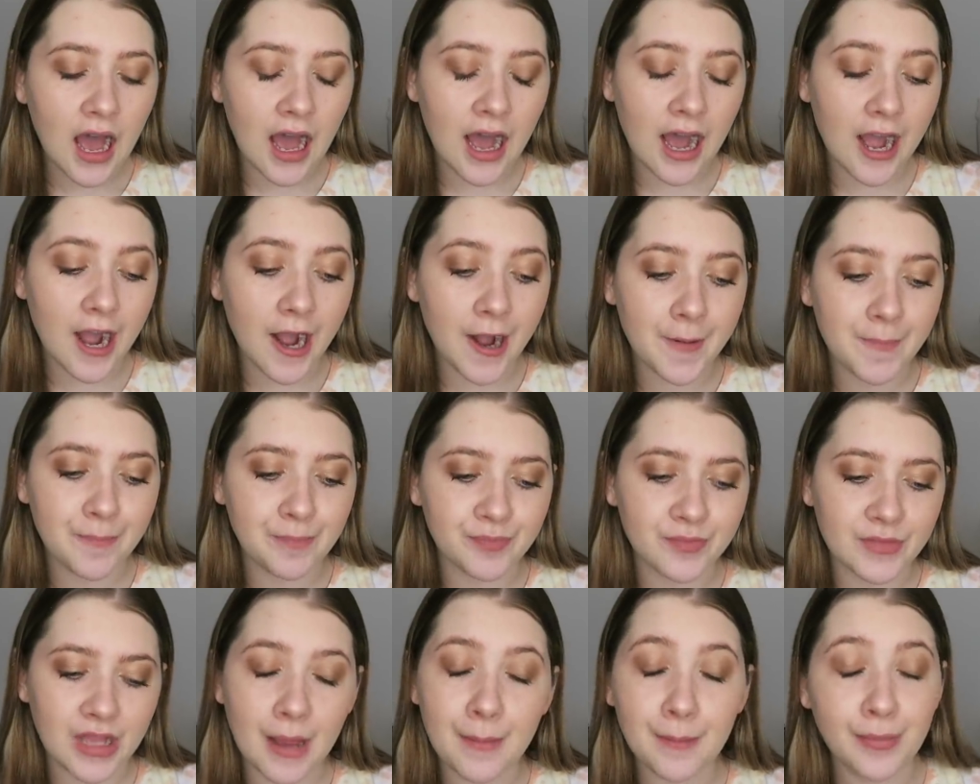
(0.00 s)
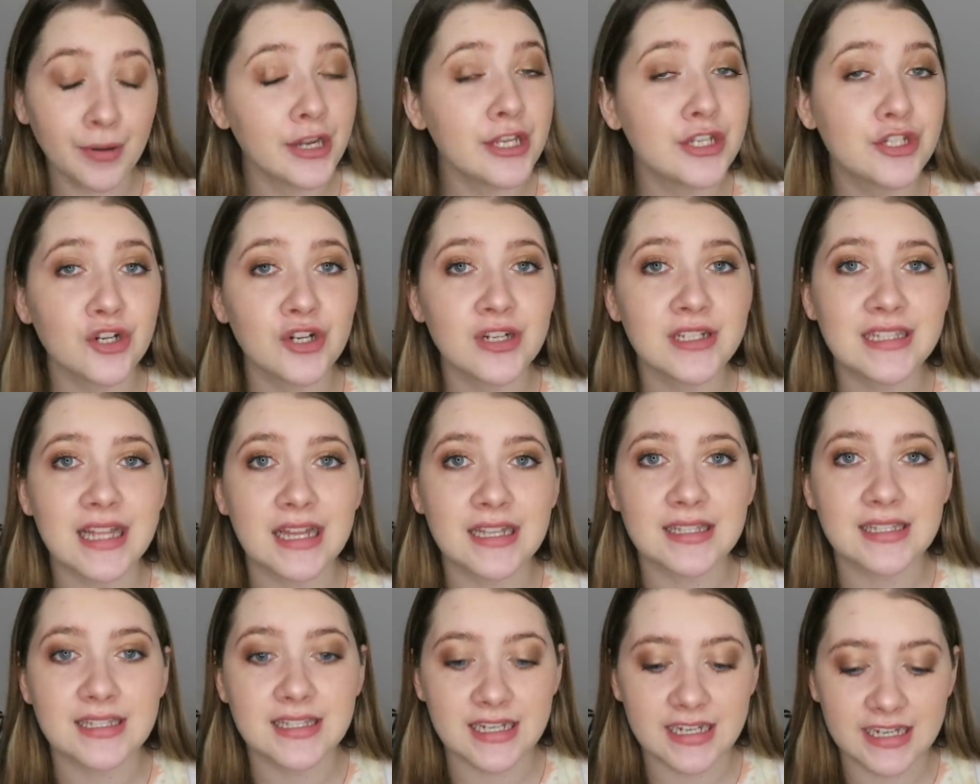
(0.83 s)
Um, I'm pretty sure it's
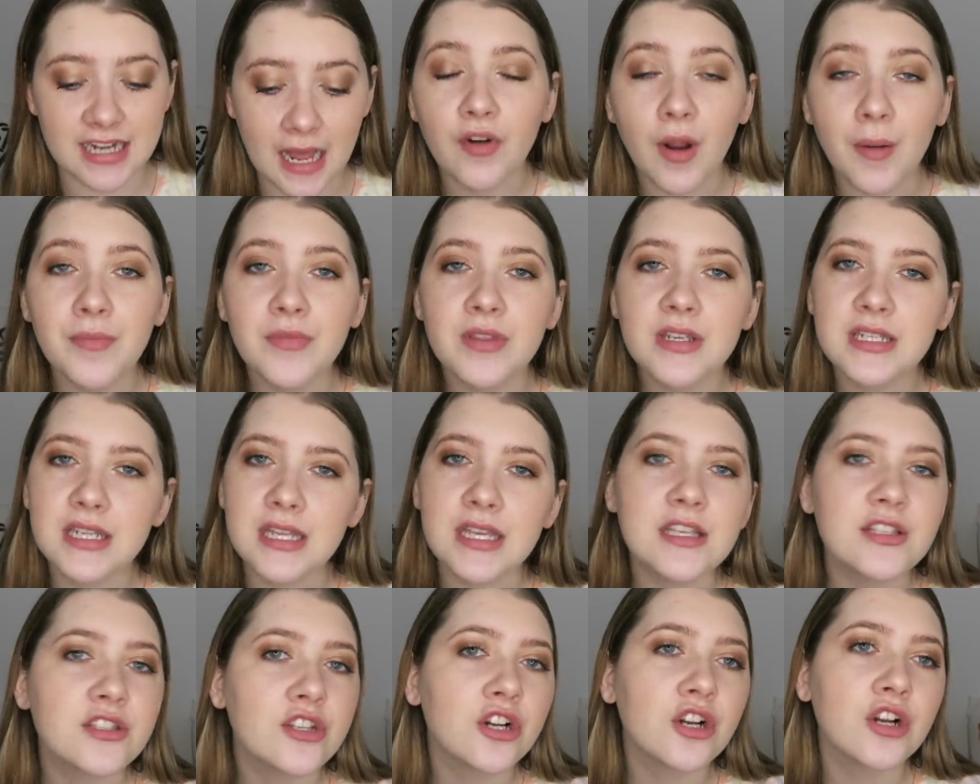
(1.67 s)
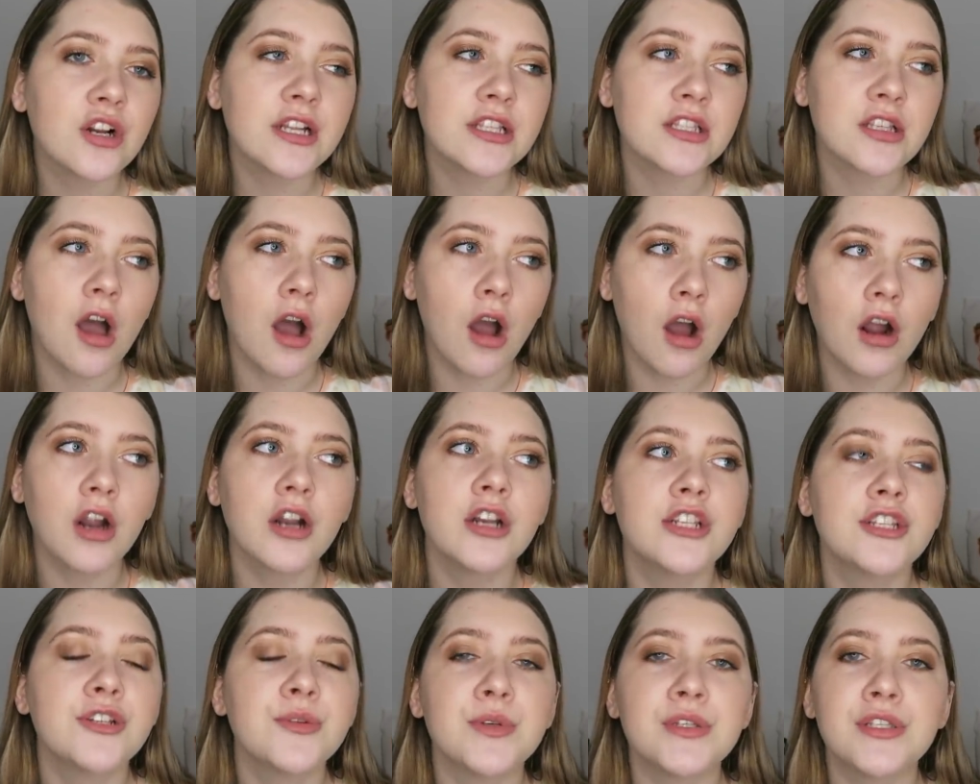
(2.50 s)
that scene. From the teaser, it's
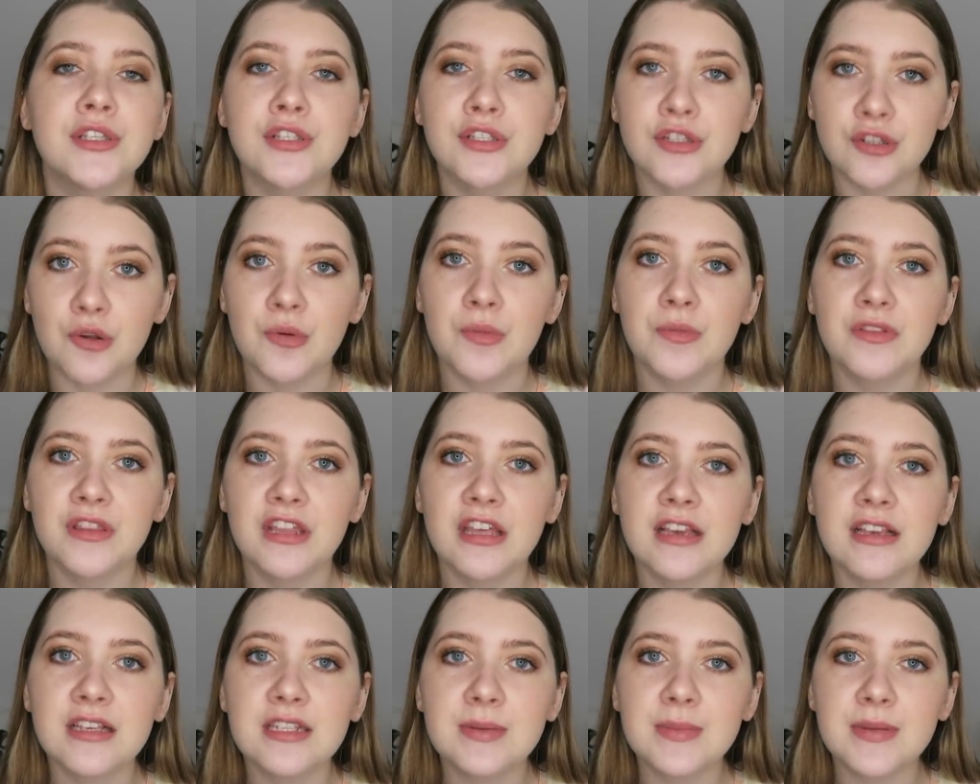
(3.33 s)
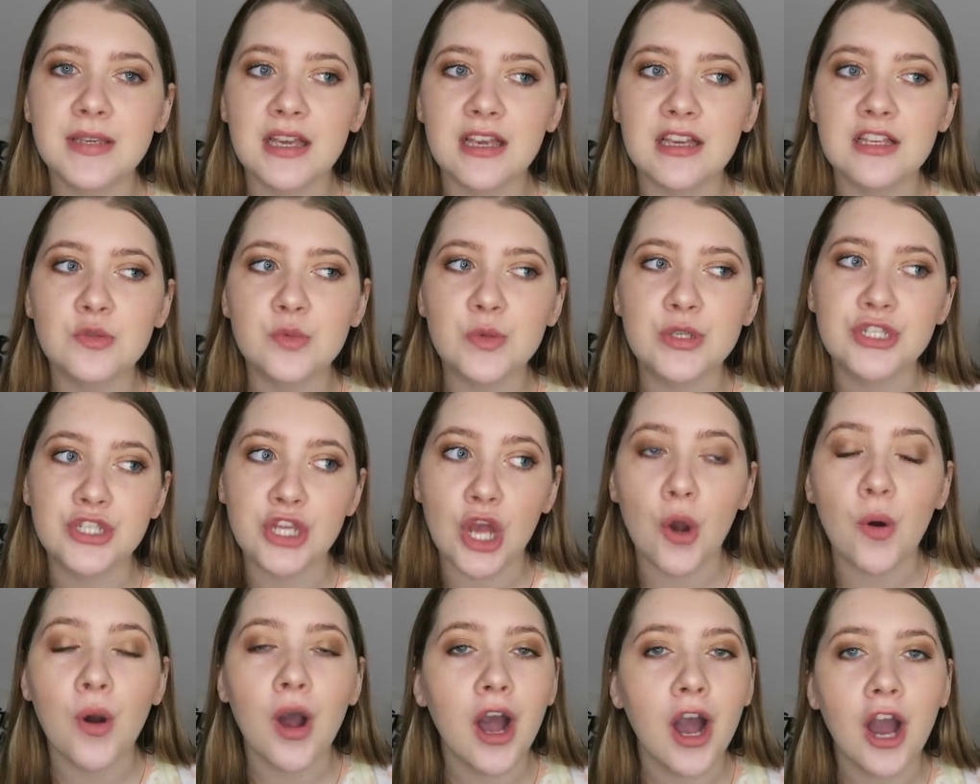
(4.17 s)
hard to assume things because we
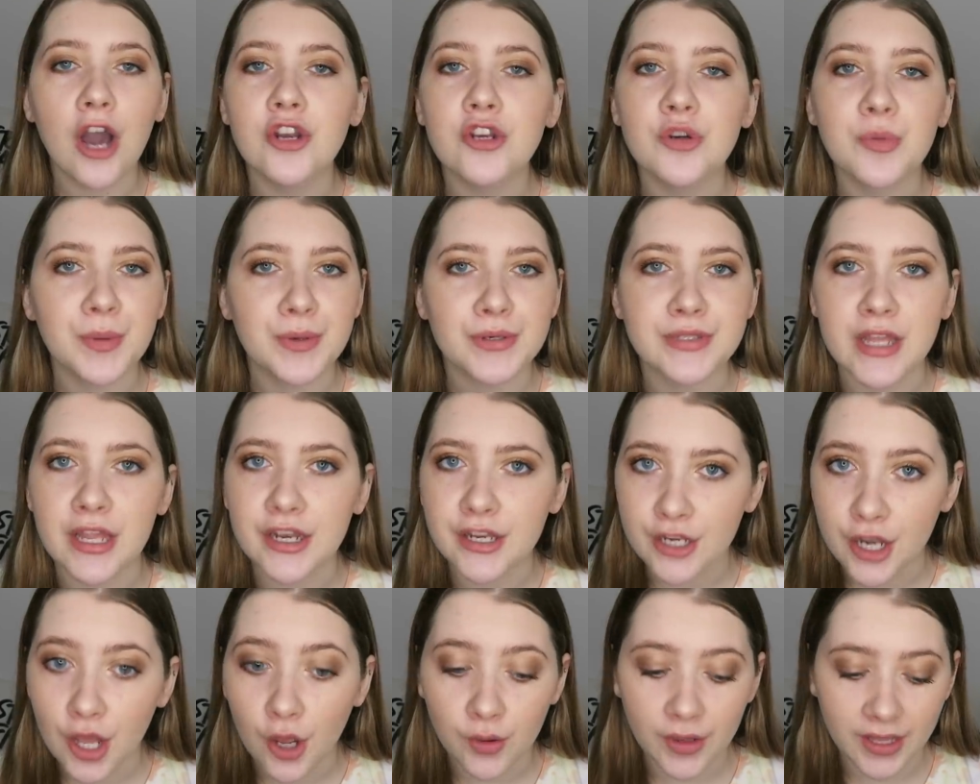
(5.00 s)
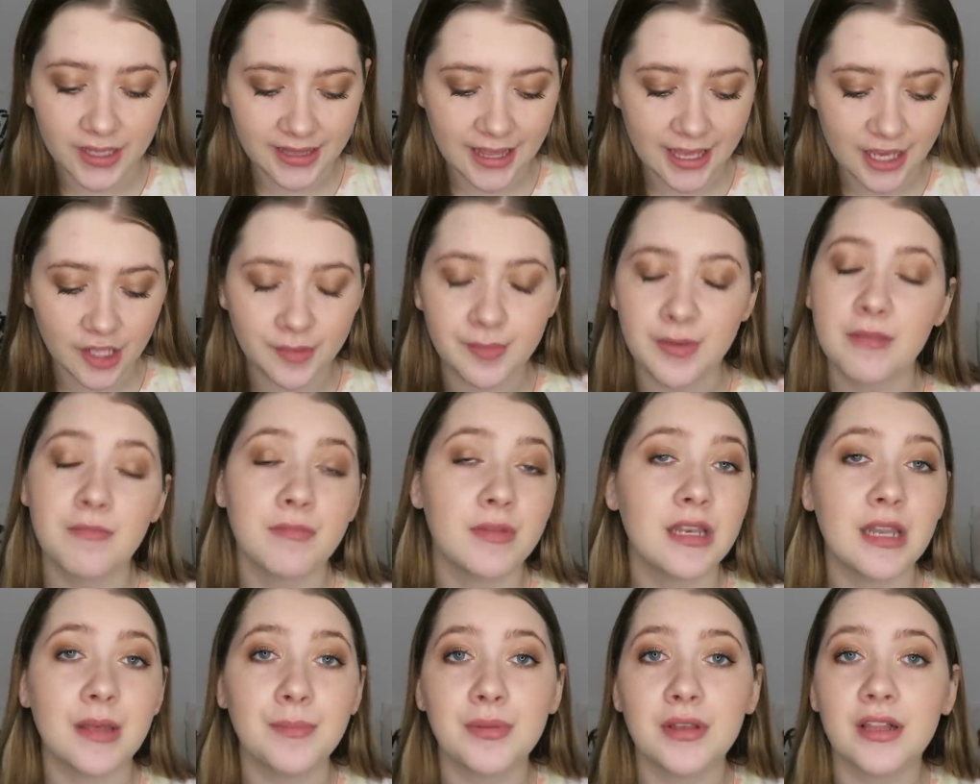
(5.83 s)
don't 100% know like they could be
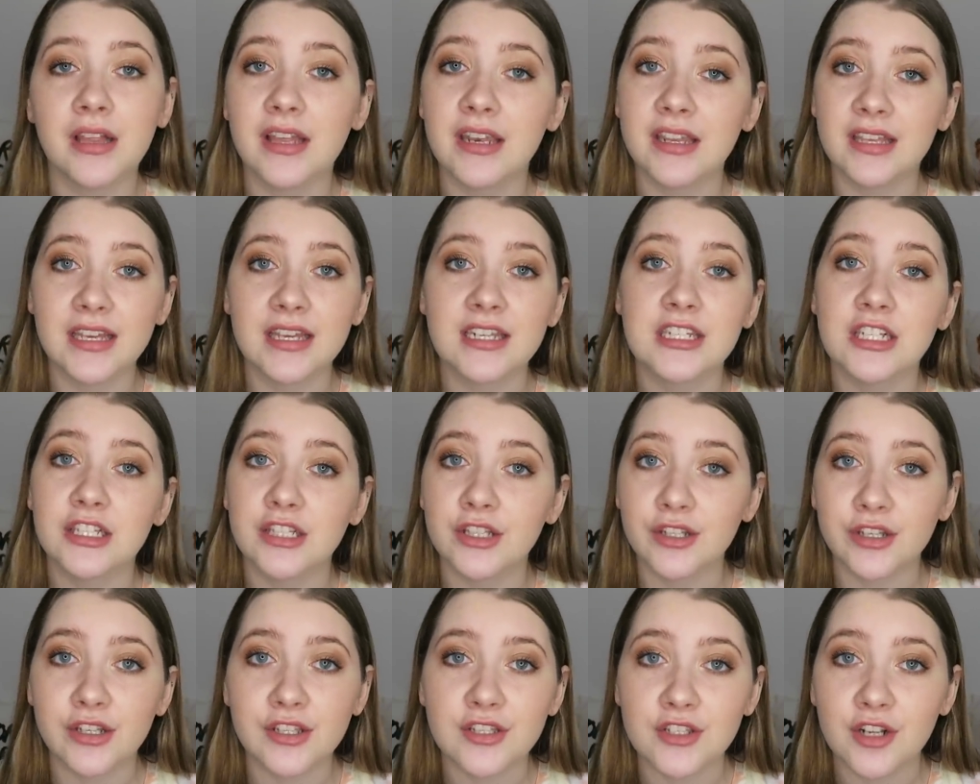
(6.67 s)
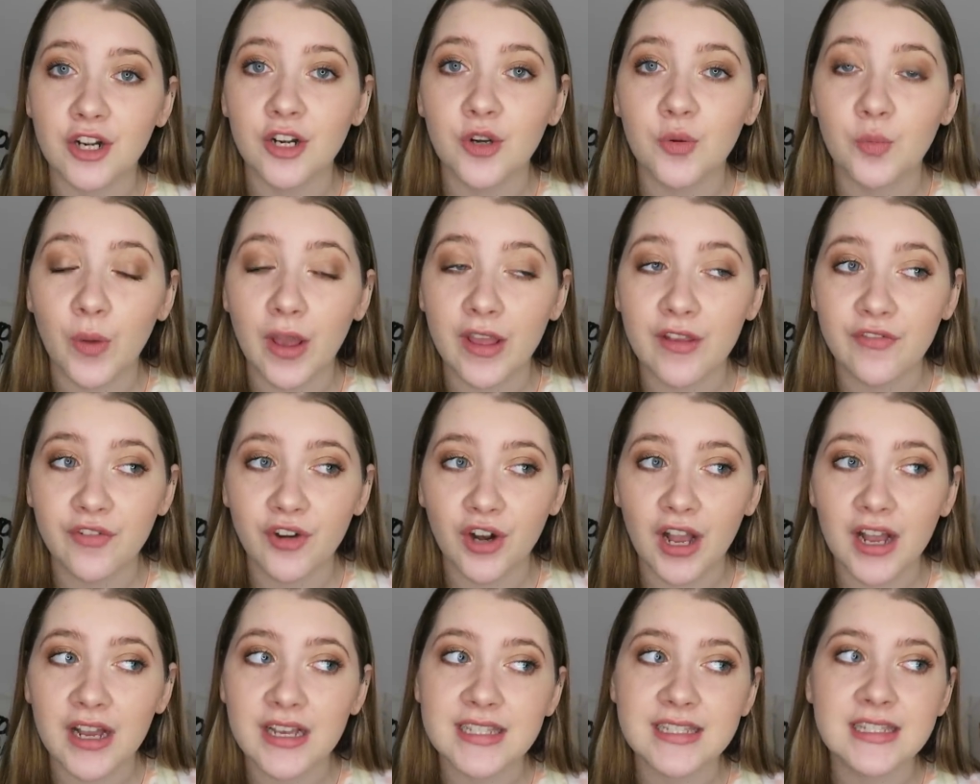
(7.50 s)
manipulating it to look a certain way
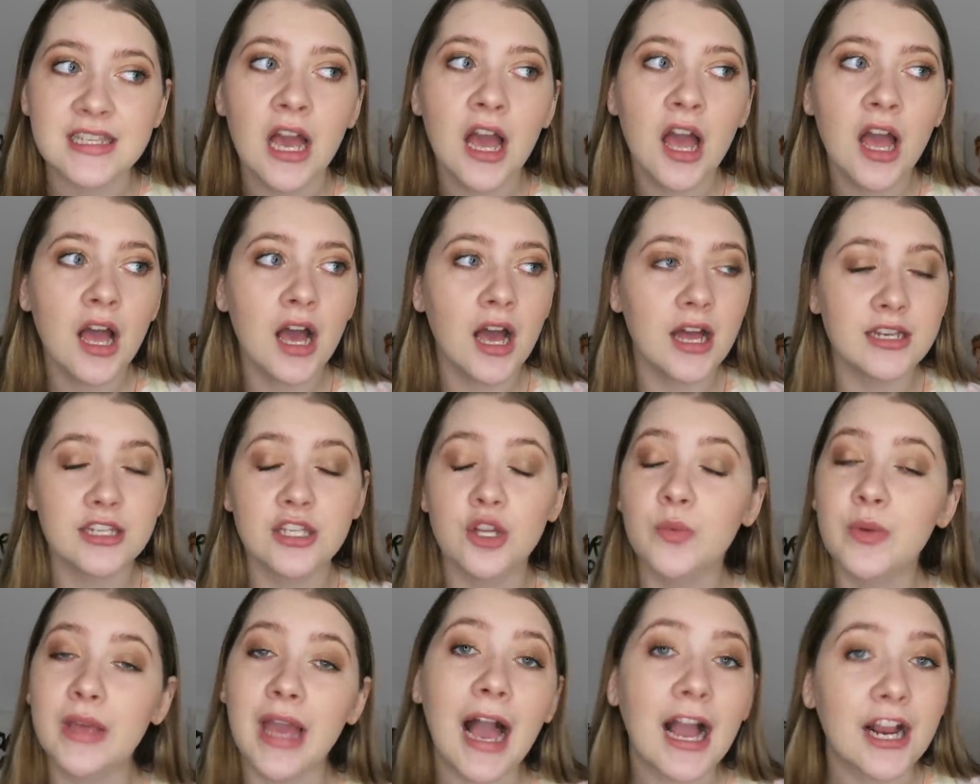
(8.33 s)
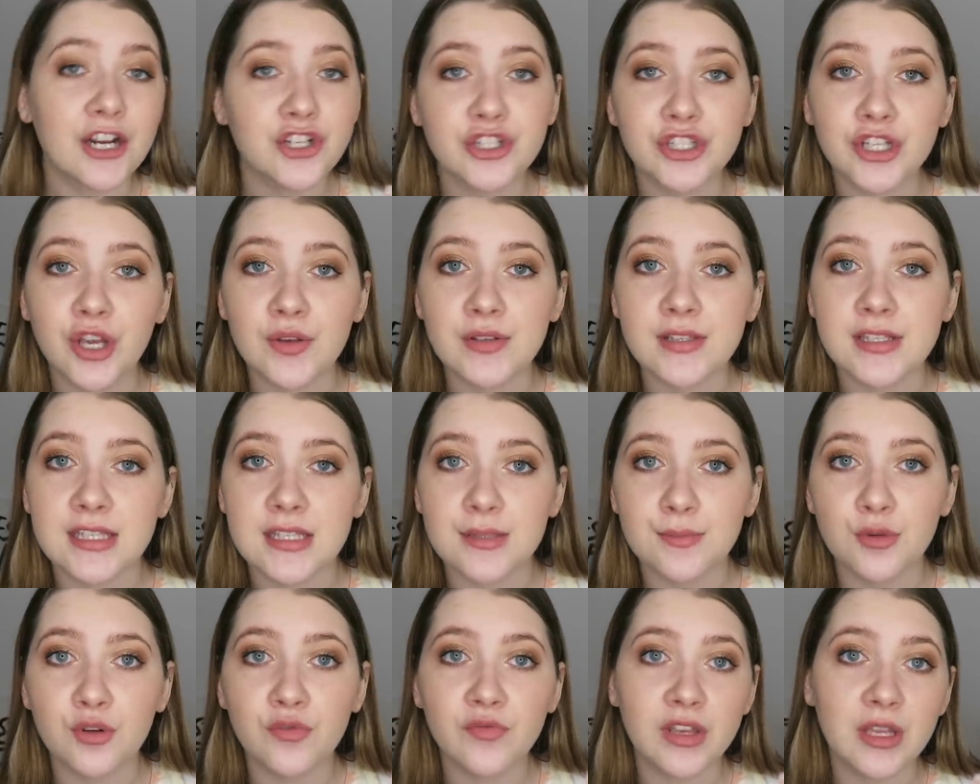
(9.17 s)
for us until we actually go see
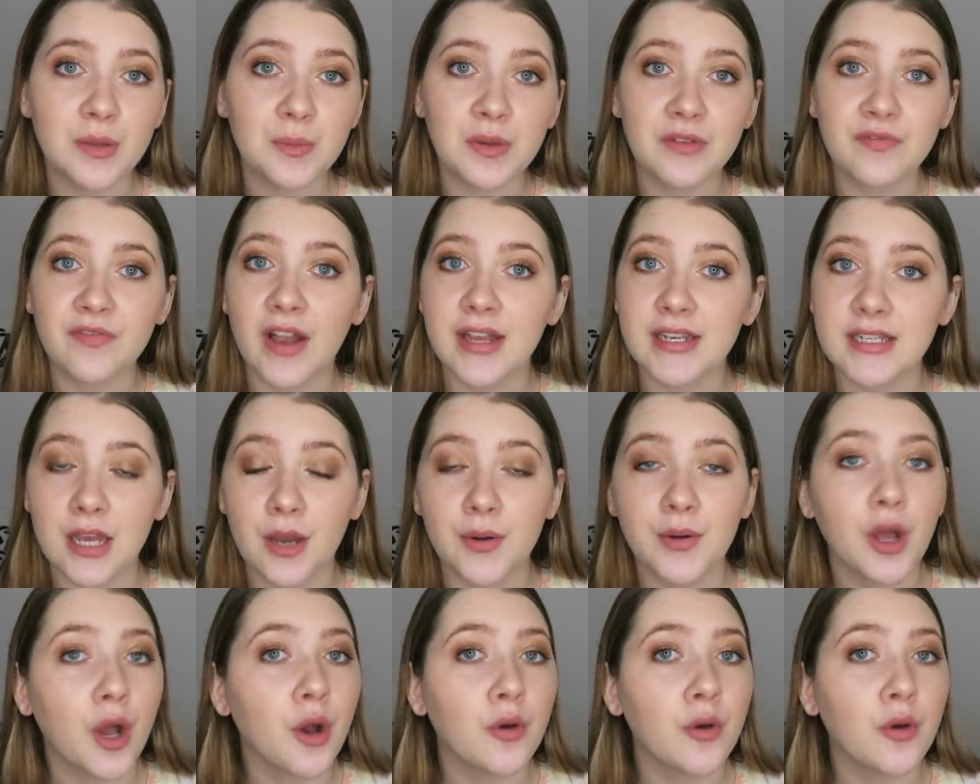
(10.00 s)
the movie and we find out,